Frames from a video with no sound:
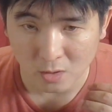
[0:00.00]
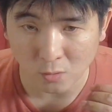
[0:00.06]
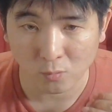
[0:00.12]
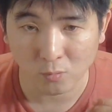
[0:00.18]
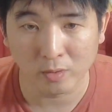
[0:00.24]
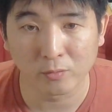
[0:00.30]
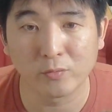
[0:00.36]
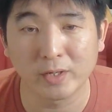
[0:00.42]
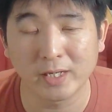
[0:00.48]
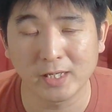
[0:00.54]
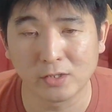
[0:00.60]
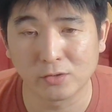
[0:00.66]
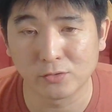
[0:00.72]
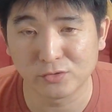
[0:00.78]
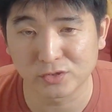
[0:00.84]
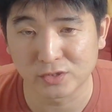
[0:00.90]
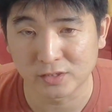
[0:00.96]
When we
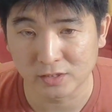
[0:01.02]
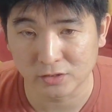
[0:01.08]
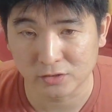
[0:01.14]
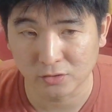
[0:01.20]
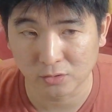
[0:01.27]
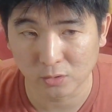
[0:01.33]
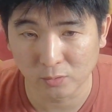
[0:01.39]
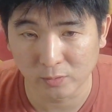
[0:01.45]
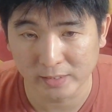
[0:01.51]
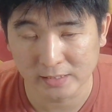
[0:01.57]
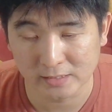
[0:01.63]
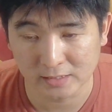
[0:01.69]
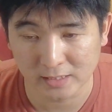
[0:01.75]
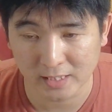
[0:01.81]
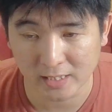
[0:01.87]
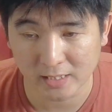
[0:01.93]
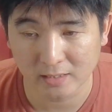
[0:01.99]
use an internal
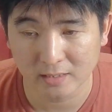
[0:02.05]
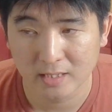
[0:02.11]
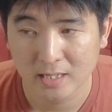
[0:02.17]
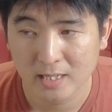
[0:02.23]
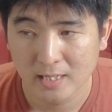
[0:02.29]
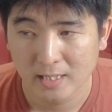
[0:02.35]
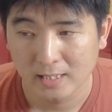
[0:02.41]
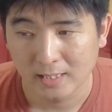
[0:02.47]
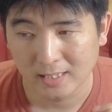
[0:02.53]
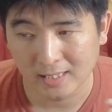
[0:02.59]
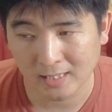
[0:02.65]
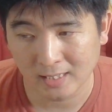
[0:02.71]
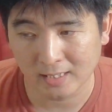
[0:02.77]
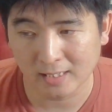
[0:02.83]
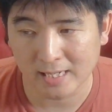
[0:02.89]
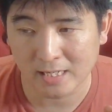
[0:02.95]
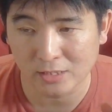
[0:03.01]
wastegate,
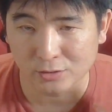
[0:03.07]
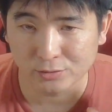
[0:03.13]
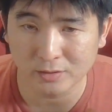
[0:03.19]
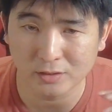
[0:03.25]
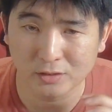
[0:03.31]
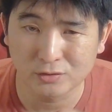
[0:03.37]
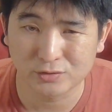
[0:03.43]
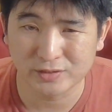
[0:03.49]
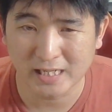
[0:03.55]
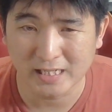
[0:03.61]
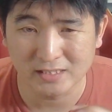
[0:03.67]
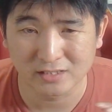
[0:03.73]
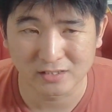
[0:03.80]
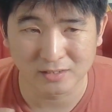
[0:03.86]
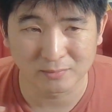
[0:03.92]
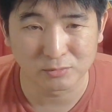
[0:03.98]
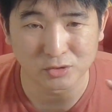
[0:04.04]
it actually creates
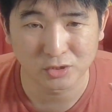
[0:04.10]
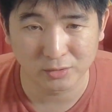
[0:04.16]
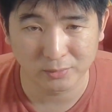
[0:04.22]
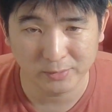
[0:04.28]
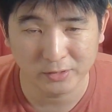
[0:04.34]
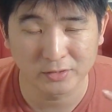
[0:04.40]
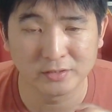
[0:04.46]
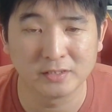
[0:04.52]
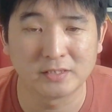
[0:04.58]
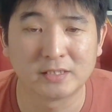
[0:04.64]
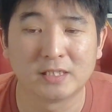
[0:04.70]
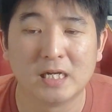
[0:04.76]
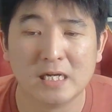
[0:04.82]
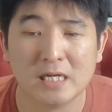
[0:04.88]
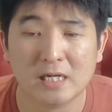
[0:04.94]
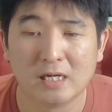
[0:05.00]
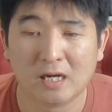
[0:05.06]
some turbulence.
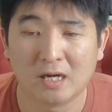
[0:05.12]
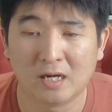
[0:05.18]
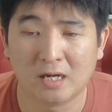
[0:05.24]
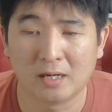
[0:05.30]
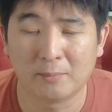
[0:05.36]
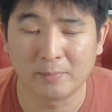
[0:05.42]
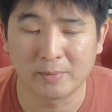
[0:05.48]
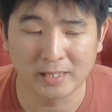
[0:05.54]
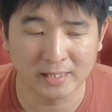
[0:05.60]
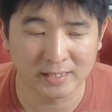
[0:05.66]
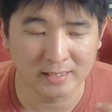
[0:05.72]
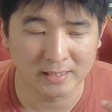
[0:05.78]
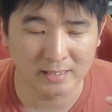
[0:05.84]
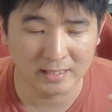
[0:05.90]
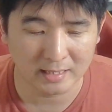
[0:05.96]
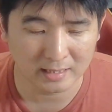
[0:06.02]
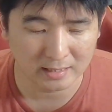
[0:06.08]

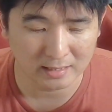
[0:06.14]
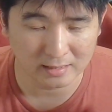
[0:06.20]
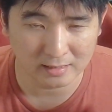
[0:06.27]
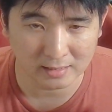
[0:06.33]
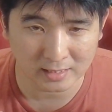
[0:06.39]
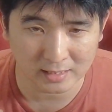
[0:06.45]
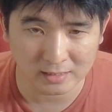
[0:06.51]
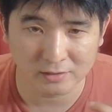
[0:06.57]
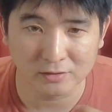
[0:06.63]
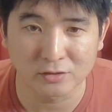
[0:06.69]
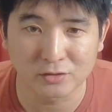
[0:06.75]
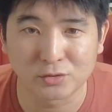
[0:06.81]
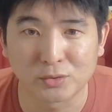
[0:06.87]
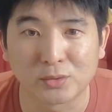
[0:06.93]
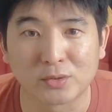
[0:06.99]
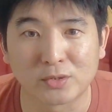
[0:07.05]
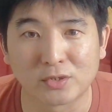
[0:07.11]
And a lot of the
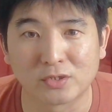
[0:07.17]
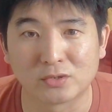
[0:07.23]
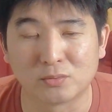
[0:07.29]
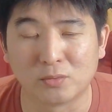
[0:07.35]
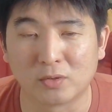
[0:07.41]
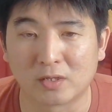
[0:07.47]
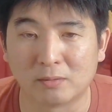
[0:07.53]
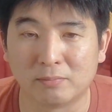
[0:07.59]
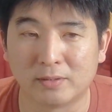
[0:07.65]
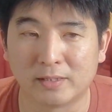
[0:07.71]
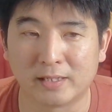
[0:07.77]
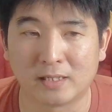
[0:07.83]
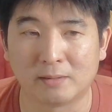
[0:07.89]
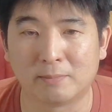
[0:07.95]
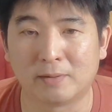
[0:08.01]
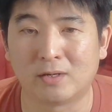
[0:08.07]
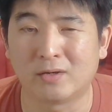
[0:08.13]
tuners will
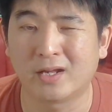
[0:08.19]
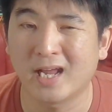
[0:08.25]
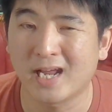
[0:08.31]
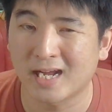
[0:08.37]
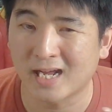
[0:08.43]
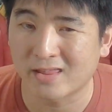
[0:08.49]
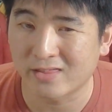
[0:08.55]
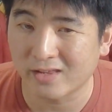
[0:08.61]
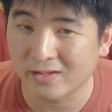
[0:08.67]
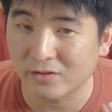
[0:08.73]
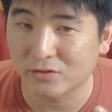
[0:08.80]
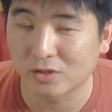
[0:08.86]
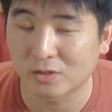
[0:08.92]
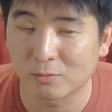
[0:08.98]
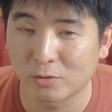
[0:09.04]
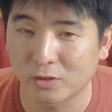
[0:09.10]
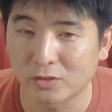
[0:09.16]
complain about, hey, I think the
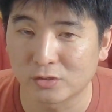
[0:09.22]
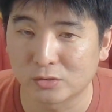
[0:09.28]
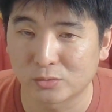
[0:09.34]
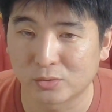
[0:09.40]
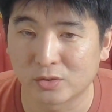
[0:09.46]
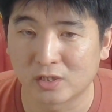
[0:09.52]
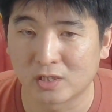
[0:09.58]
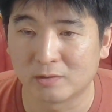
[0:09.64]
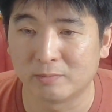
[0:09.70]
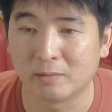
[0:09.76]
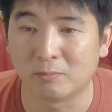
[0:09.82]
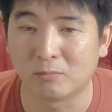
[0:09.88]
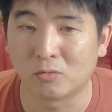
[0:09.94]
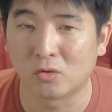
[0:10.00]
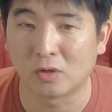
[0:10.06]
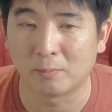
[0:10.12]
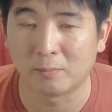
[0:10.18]
turbo can do a little bit
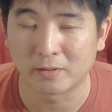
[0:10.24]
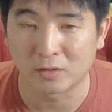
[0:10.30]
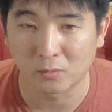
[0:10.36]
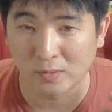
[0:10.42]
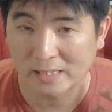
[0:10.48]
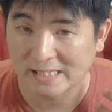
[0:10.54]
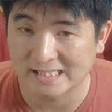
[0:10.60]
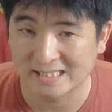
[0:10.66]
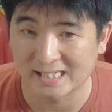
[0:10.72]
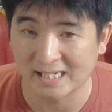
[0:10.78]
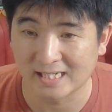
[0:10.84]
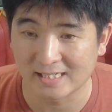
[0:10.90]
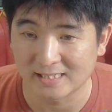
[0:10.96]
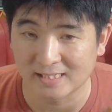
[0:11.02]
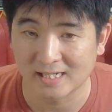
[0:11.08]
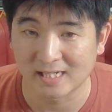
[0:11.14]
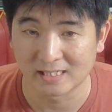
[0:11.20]
more, but the wastegate
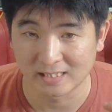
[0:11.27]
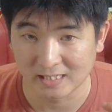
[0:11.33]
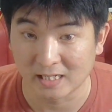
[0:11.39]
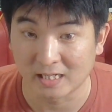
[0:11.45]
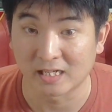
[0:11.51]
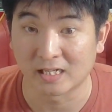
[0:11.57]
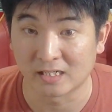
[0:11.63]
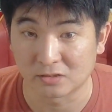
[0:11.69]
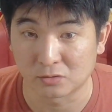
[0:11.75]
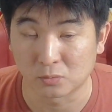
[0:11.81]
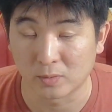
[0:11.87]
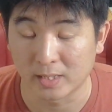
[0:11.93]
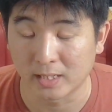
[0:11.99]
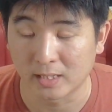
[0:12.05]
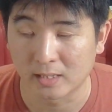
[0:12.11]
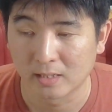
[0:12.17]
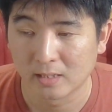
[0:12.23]
is kind of getting in its
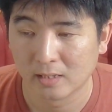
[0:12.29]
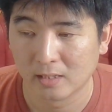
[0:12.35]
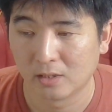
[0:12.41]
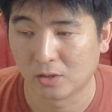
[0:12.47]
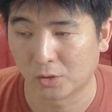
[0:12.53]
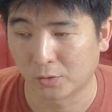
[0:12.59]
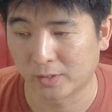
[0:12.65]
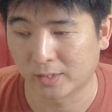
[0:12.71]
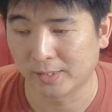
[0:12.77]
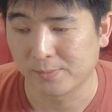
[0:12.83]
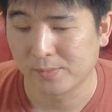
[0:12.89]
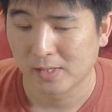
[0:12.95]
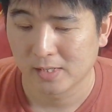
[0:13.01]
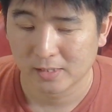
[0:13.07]
way. Okay.